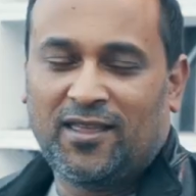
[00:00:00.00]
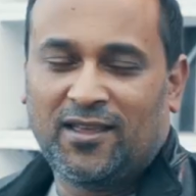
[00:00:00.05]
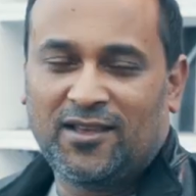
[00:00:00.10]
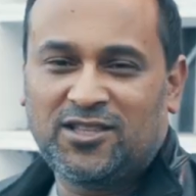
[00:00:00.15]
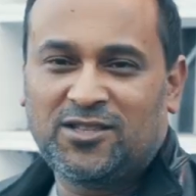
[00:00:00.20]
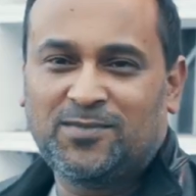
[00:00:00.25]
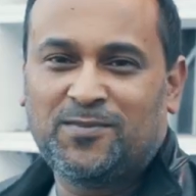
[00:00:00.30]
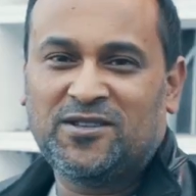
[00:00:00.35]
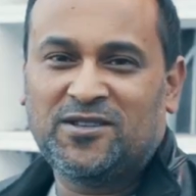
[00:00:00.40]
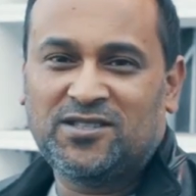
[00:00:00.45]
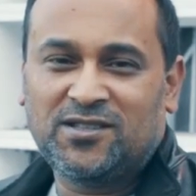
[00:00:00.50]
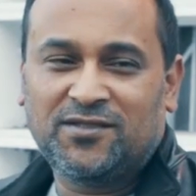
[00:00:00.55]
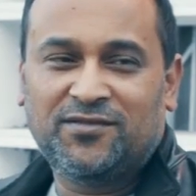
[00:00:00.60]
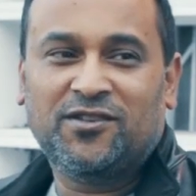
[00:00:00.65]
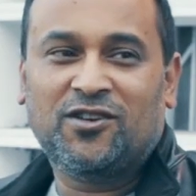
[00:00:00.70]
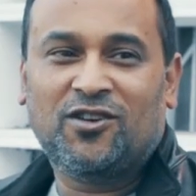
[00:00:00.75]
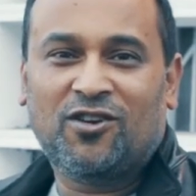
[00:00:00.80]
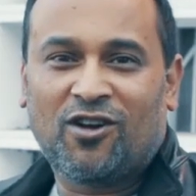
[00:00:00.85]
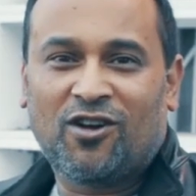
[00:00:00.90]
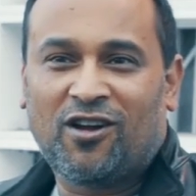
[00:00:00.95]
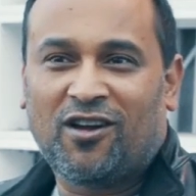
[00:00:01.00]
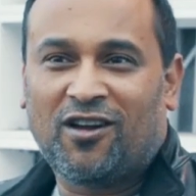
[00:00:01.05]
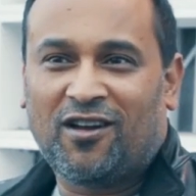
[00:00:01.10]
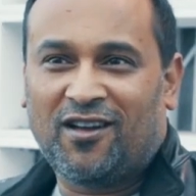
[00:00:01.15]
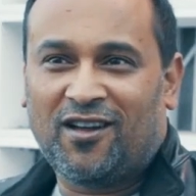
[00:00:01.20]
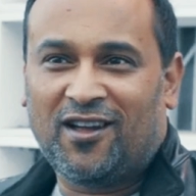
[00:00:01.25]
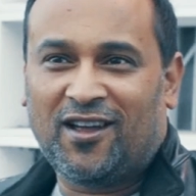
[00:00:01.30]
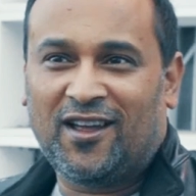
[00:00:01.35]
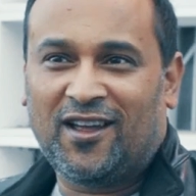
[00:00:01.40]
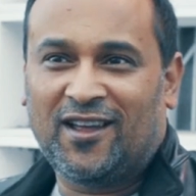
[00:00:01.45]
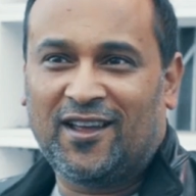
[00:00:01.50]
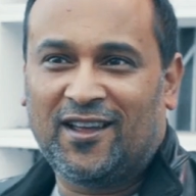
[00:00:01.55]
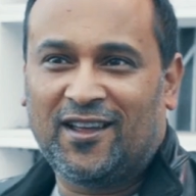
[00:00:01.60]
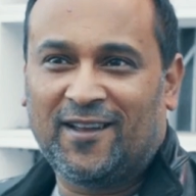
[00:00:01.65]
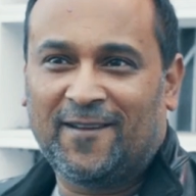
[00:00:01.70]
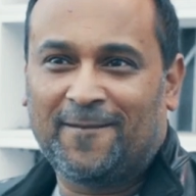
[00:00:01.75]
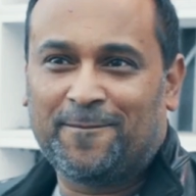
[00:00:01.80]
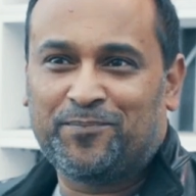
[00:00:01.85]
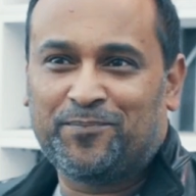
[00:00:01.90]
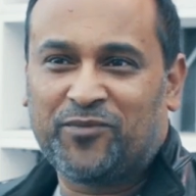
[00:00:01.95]
specific car
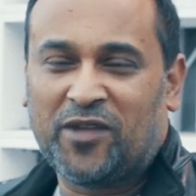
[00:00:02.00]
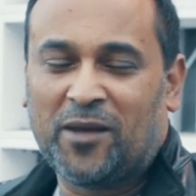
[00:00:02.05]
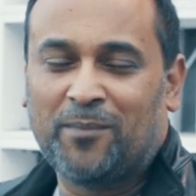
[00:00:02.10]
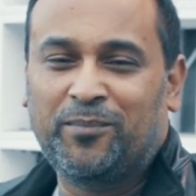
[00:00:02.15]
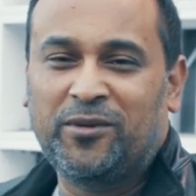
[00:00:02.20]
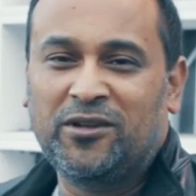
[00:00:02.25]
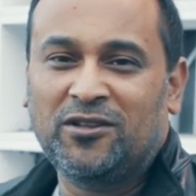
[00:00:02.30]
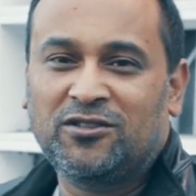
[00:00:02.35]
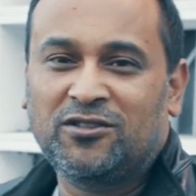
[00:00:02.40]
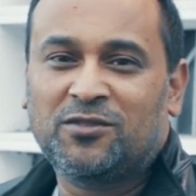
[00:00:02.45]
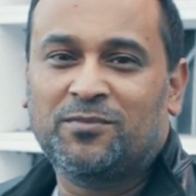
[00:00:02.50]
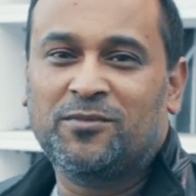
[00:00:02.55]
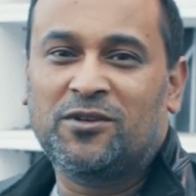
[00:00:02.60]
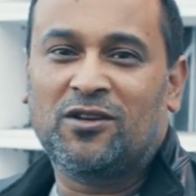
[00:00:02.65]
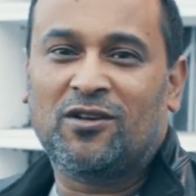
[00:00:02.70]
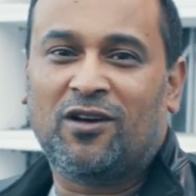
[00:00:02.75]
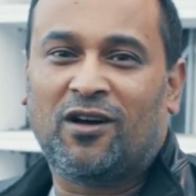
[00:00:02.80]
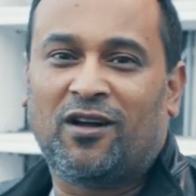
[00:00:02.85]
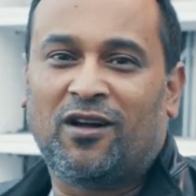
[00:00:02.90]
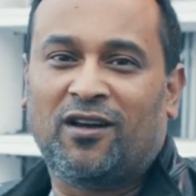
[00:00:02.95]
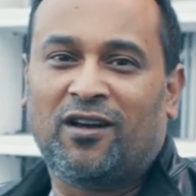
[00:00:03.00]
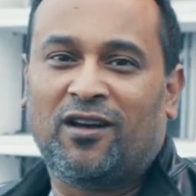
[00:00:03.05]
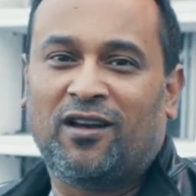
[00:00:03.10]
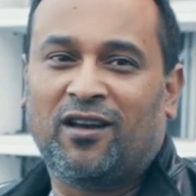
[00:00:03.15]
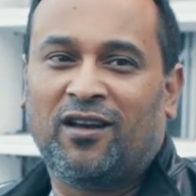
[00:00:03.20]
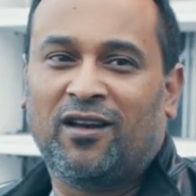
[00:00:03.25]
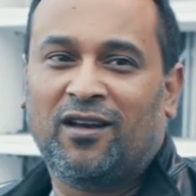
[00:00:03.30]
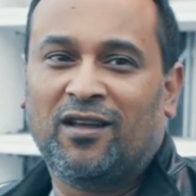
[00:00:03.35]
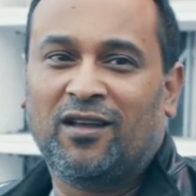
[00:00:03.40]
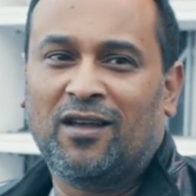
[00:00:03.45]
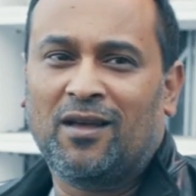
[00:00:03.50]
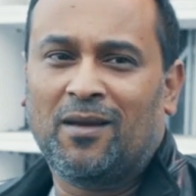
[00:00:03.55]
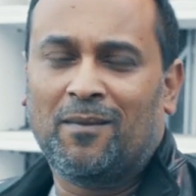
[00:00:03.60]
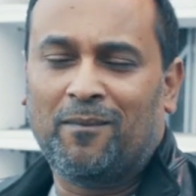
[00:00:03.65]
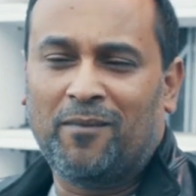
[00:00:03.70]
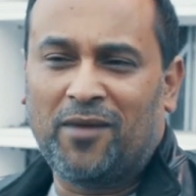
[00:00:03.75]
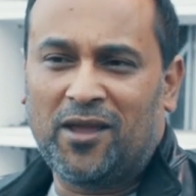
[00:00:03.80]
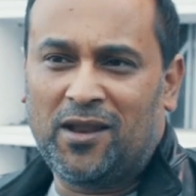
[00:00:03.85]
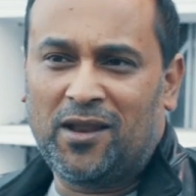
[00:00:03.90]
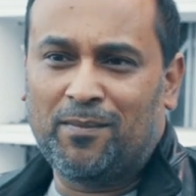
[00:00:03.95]
appealed to me on
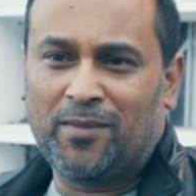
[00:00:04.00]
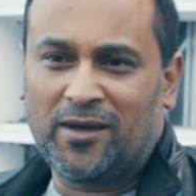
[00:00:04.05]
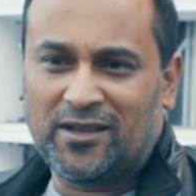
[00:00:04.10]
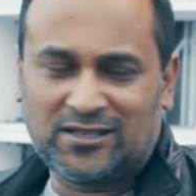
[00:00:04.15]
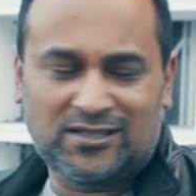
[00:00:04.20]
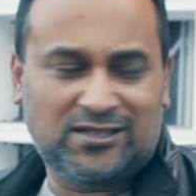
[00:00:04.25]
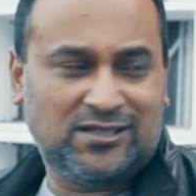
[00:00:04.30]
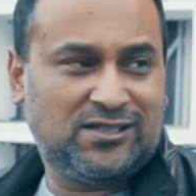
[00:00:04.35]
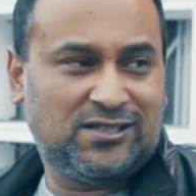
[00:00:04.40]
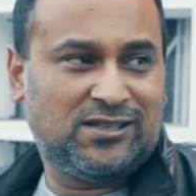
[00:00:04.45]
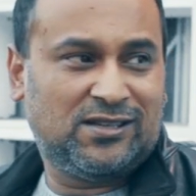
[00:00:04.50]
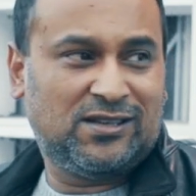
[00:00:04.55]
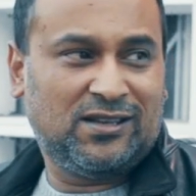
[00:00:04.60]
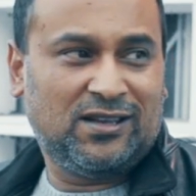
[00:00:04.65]
many bases.